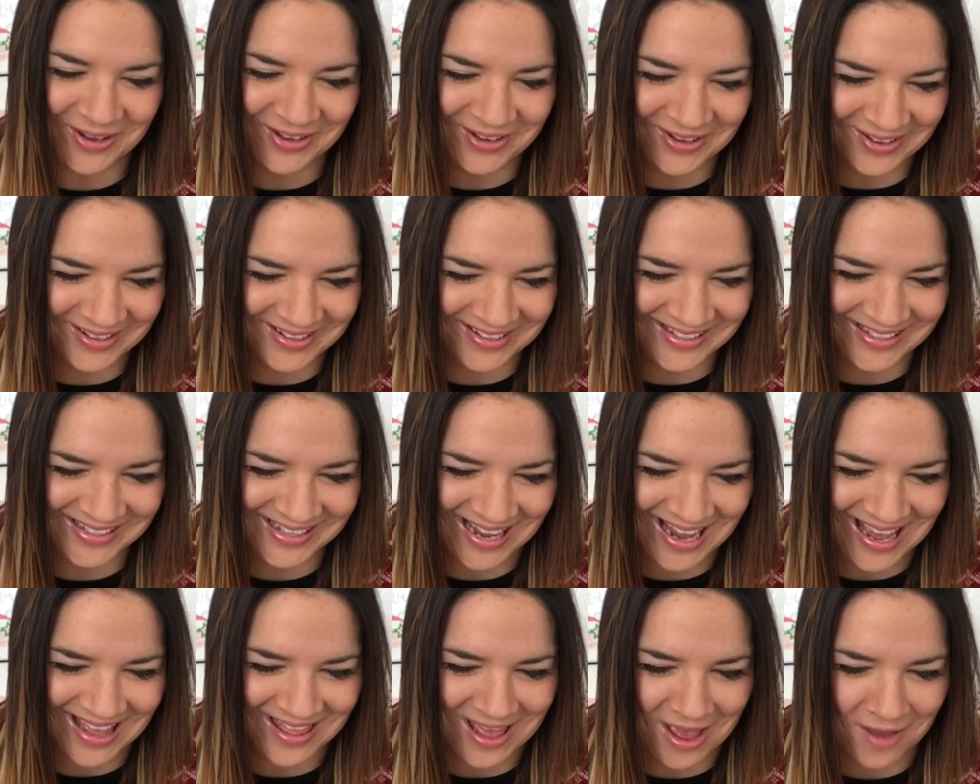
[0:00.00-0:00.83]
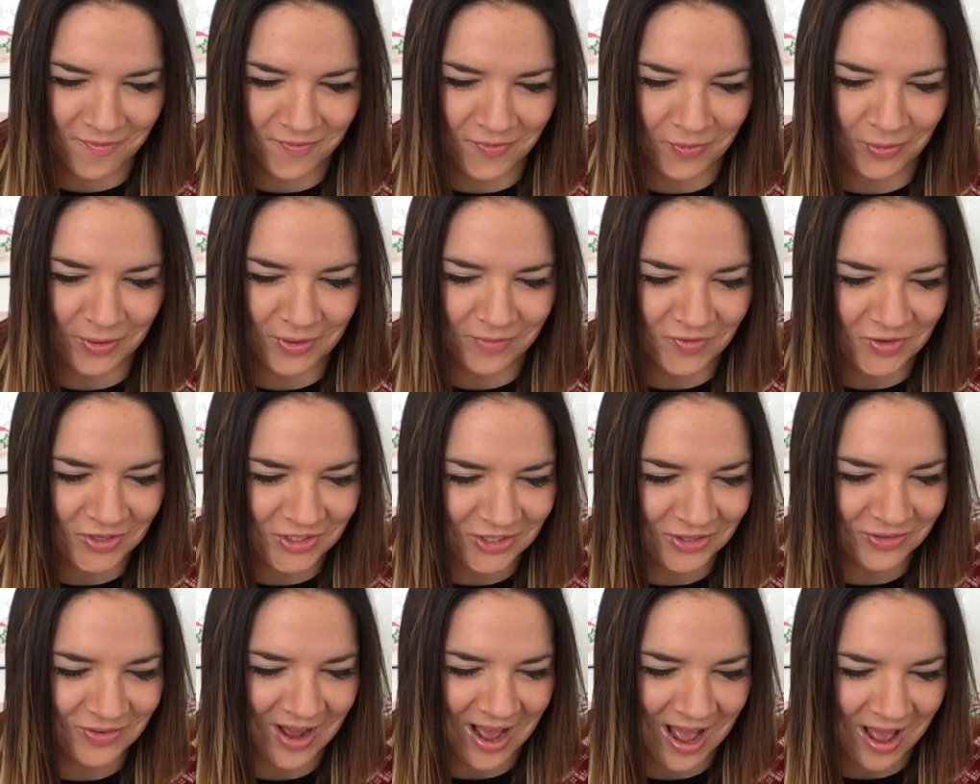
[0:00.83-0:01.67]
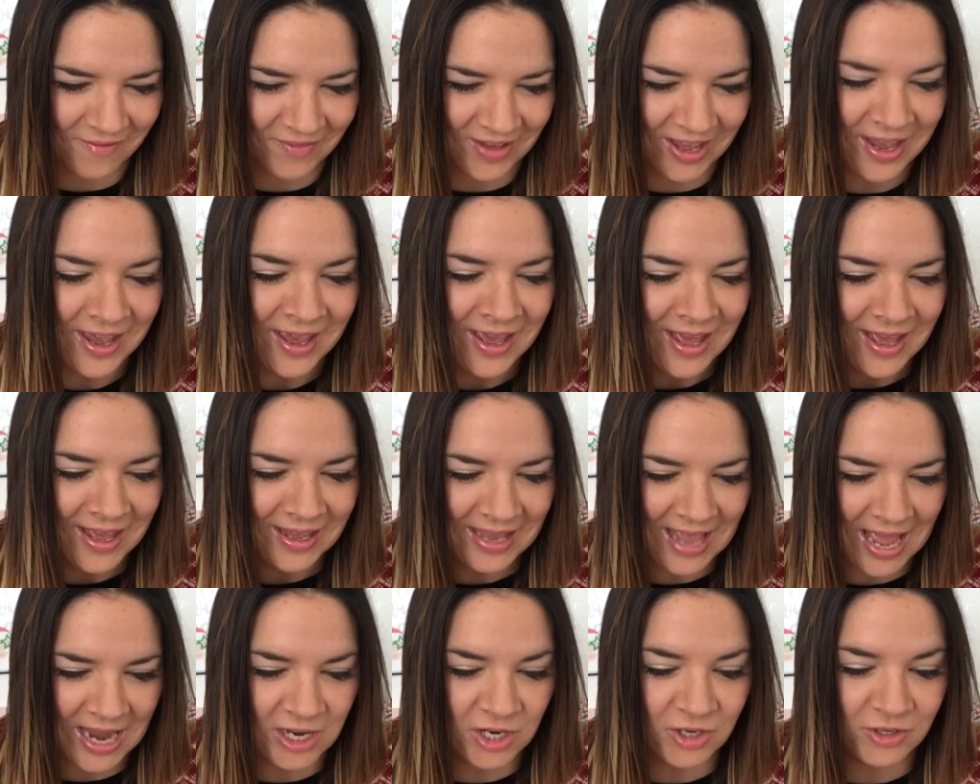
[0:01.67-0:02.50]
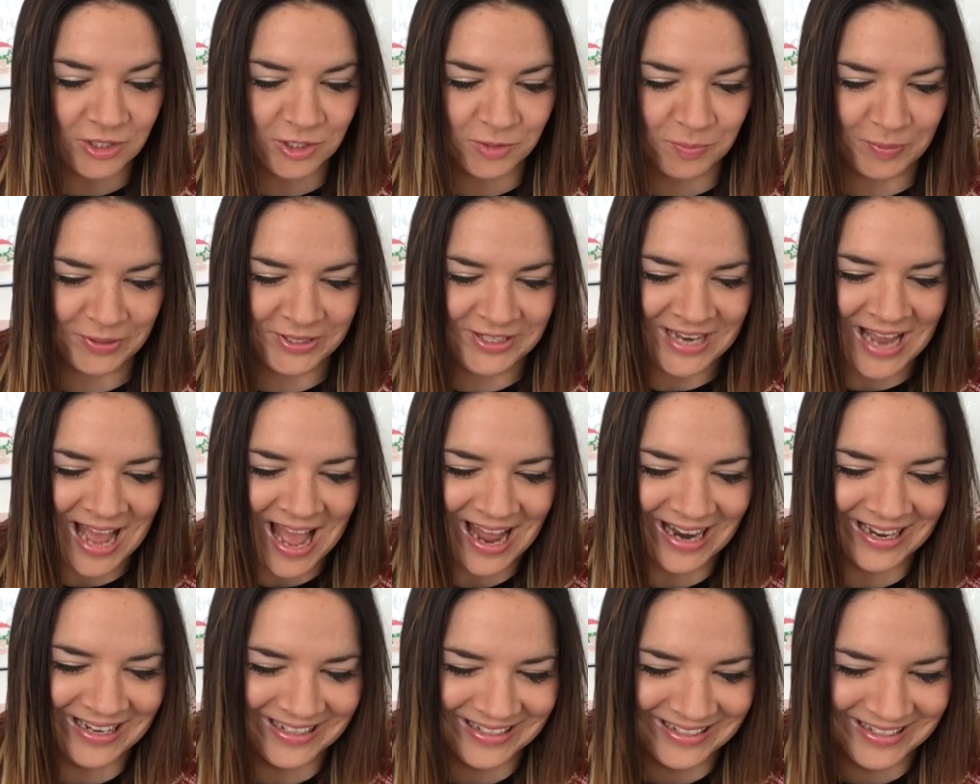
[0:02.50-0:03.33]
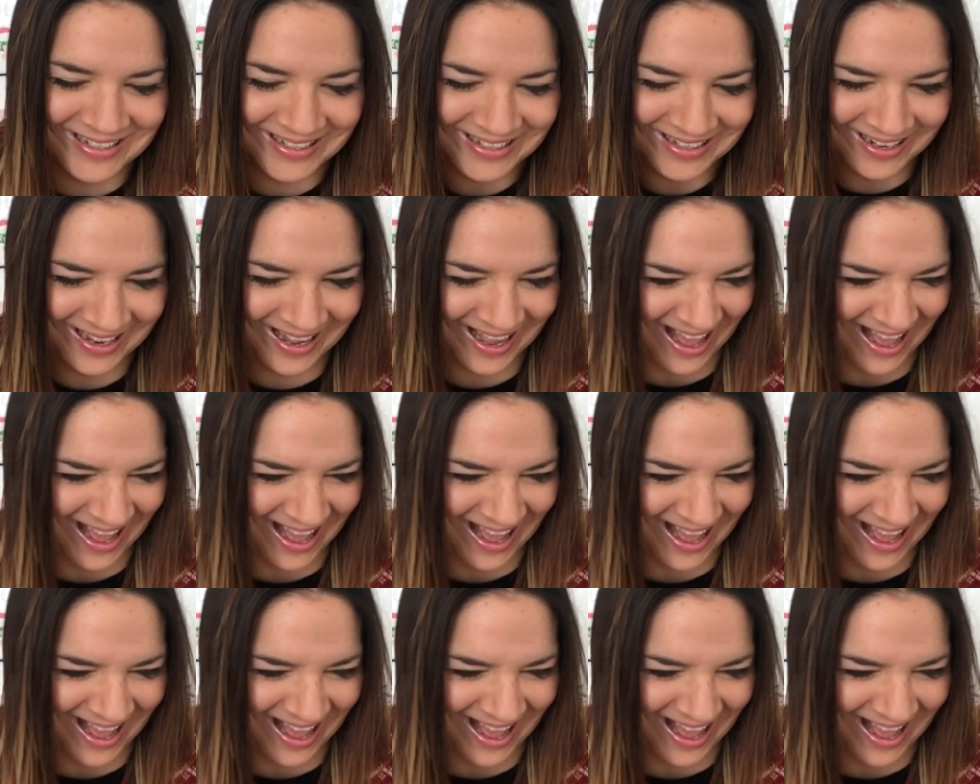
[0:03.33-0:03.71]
but I couldn't see it. Therefore, if you do not have it, can you just pretend